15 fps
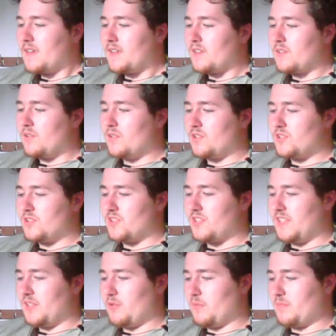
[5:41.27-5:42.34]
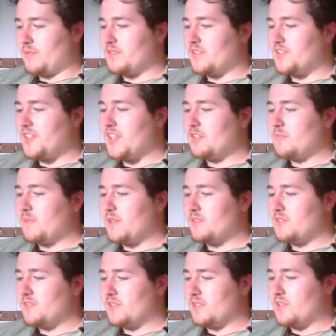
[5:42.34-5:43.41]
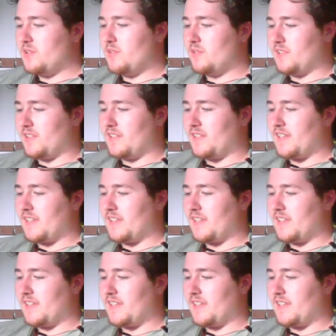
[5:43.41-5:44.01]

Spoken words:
Cautiously, you approach a sentry post on the corner,